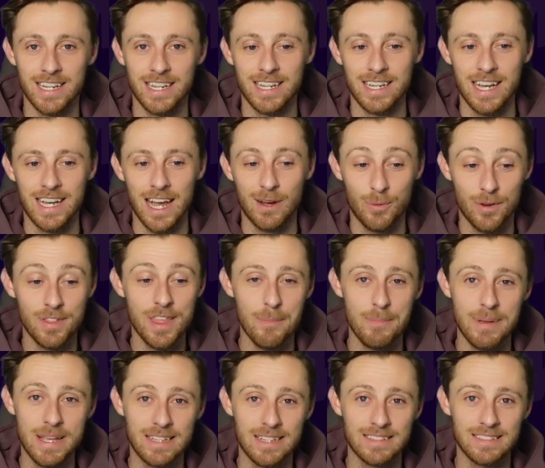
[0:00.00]
And with that
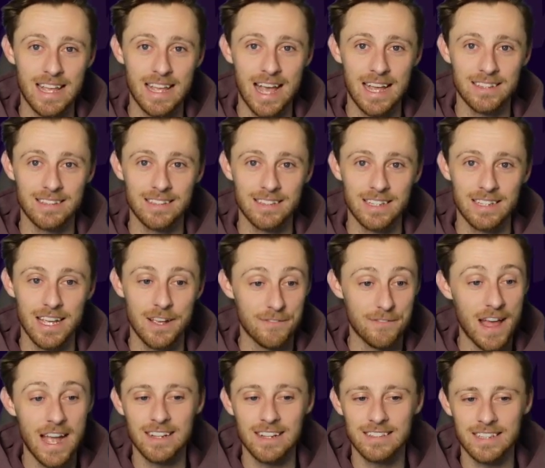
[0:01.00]
being said, if
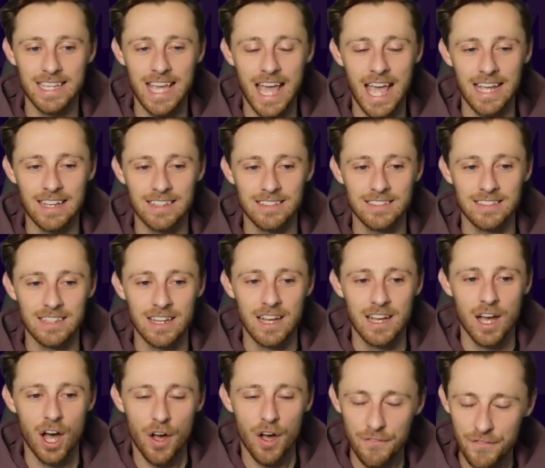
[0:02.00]
that is the case,
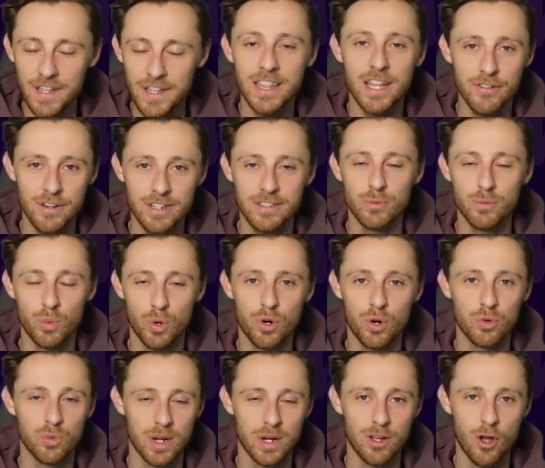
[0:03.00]
I think there is a
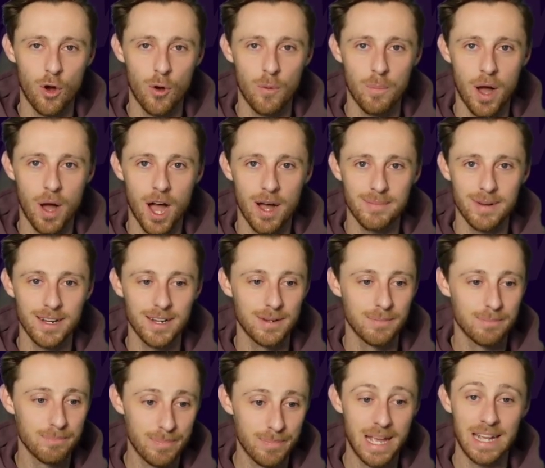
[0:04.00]
world where Cole Palmer
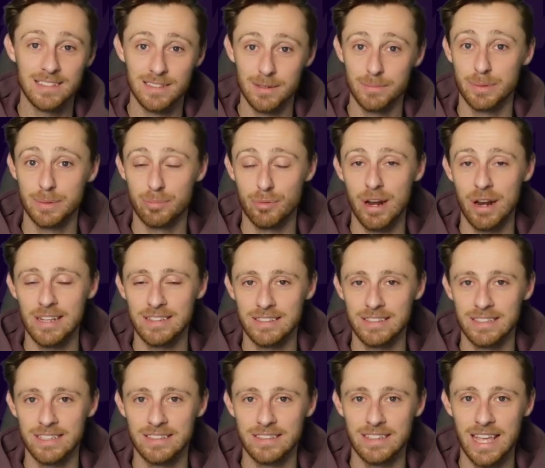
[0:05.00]
picks up a brace
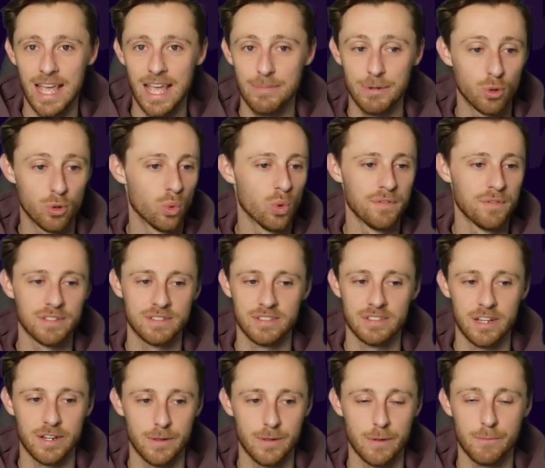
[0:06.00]
in this game and all of a
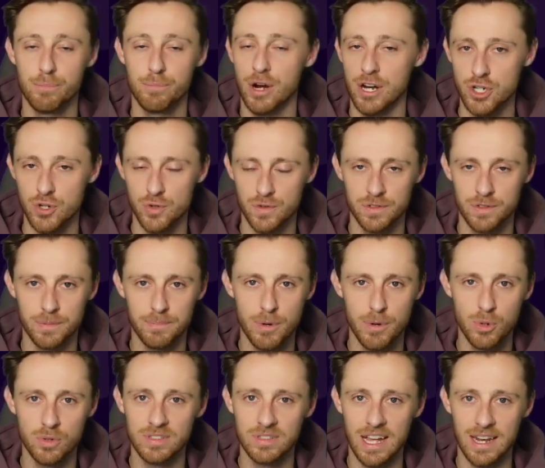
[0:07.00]
sudden the pressure is on
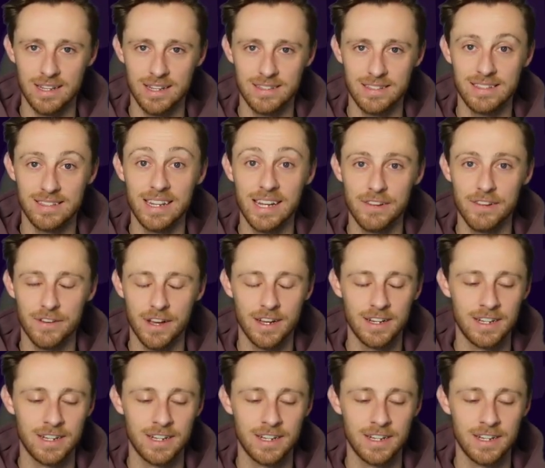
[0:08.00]
Mo Salah to deliver.